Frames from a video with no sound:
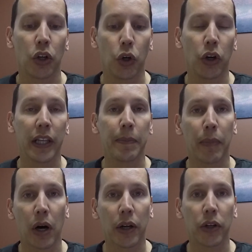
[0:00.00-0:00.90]
early
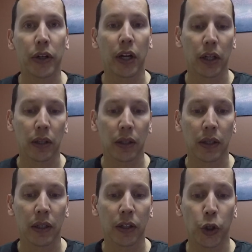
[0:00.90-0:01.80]
modern
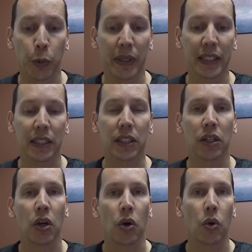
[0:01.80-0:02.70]

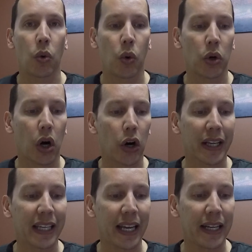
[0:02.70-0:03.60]
humans, or
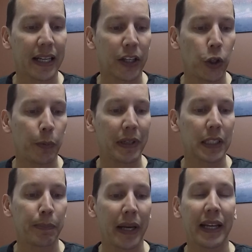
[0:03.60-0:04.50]
archaic
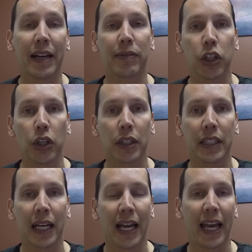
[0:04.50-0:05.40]
humans may have
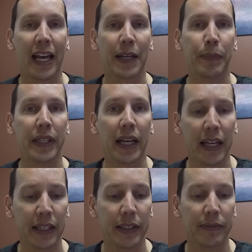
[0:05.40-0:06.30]
looked and
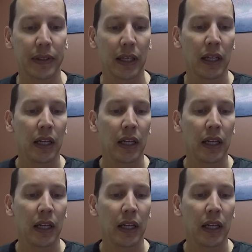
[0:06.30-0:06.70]
behaved.